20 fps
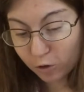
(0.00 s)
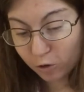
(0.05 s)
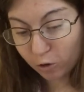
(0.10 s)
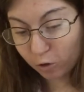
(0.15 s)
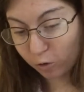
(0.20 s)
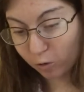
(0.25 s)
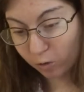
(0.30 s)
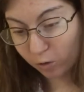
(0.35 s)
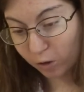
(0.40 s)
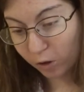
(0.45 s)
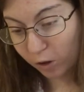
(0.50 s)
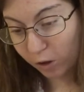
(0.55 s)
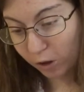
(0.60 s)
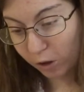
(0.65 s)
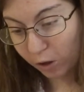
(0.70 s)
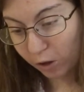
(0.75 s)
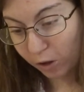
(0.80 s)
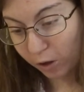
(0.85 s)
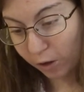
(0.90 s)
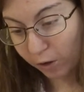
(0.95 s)
don't
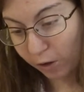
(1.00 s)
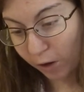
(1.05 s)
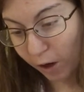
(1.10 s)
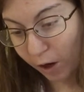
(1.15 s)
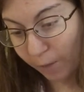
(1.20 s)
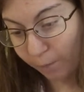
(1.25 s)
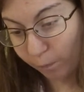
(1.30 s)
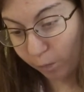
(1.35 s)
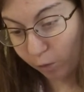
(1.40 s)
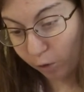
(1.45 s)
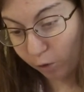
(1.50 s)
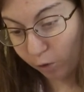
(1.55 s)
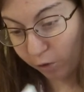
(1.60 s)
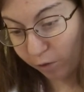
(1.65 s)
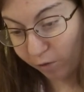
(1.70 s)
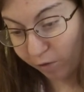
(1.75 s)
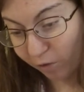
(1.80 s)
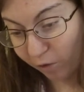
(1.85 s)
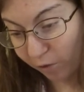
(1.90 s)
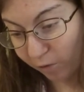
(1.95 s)
need adapter
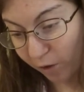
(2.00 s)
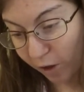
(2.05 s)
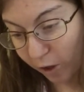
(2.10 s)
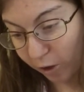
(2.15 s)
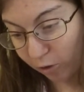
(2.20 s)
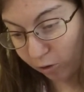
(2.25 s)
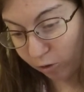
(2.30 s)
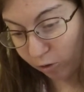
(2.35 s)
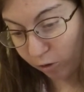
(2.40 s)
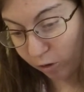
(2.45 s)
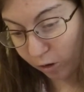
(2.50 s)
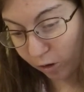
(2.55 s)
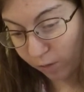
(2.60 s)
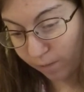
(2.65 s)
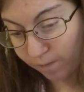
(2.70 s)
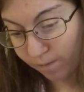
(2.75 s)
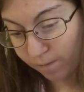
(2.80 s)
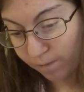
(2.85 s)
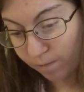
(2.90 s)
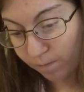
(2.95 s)

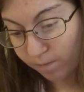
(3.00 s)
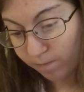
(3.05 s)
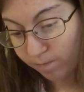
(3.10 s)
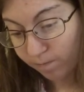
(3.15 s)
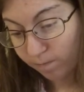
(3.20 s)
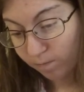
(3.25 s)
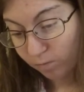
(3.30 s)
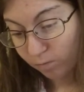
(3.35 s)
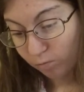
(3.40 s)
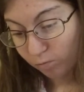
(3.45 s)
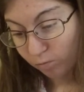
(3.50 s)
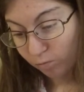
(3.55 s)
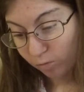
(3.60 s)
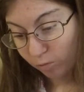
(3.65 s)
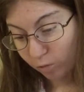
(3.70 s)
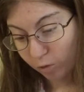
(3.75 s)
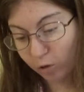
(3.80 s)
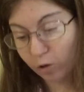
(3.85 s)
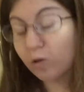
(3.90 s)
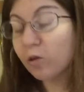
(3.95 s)
information.
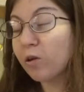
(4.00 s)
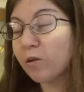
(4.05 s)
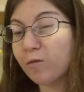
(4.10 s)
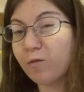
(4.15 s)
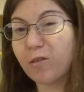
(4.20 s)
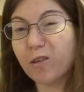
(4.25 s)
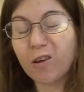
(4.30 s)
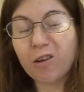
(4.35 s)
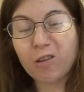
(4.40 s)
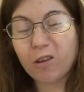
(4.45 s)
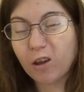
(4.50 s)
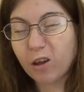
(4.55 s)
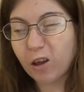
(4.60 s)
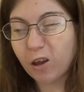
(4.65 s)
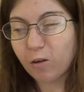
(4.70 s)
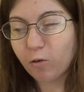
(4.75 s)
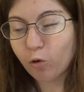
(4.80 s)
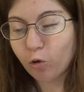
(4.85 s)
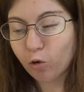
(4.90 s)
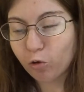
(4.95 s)
I didn't even think they
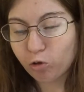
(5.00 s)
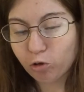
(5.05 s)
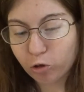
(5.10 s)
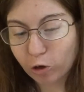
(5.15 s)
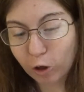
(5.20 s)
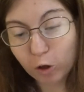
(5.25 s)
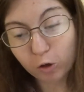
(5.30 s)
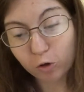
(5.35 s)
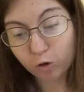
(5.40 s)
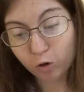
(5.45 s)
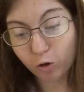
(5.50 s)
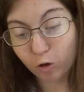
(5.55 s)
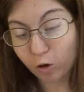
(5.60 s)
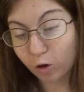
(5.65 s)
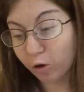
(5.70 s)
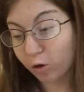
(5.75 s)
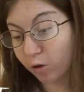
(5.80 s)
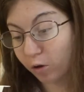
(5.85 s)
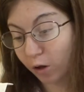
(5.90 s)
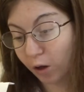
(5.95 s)
gave you instructions
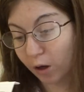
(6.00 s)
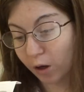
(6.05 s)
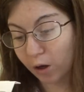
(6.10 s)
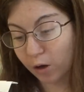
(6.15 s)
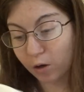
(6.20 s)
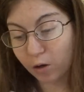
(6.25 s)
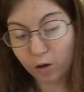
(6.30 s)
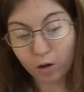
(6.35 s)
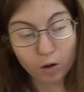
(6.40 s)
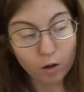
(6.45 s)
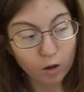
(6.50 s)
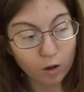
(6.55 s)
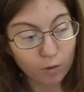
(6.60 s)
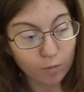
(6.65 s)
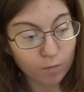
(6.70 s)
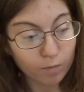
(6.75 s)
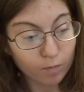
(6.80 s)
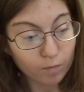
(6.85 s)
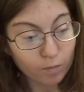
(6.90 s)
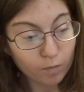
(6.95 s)
in that.
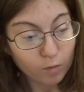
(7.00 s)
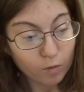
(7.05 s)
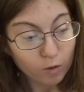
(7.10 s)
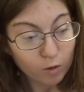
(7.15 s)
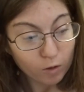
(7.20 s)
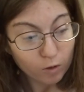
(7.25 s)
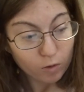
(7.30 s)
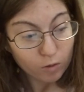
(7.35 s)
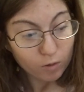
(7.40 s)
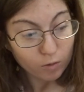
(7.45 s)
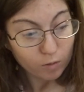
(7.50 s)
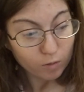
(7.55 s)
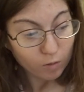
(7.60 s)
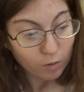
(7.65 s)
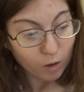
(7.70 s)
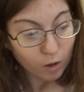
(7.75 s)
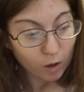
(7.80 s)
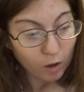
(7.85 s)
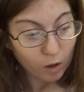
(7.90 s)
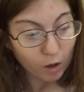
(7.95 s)
Um,
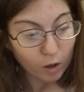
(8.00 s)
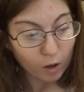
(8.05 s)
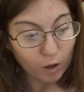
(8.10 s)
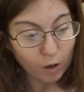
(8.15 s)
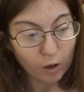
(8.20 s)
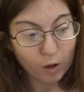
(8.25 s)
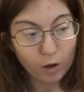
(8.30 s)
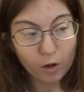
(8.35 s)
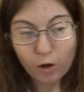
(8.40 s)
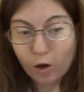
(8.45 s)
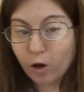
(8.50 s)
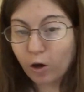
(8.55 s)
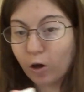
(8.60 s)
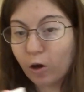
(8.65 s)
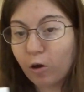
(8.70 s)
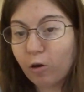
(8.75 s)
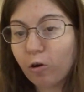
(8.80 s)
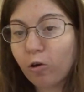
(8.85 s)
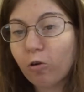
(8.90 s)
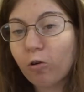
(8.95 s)
and,
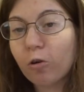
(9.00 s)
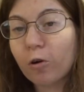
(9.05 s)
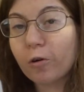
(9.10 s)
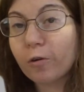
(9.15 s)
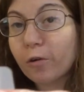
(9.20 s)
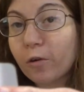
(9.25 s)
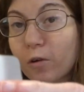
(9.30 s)
of course,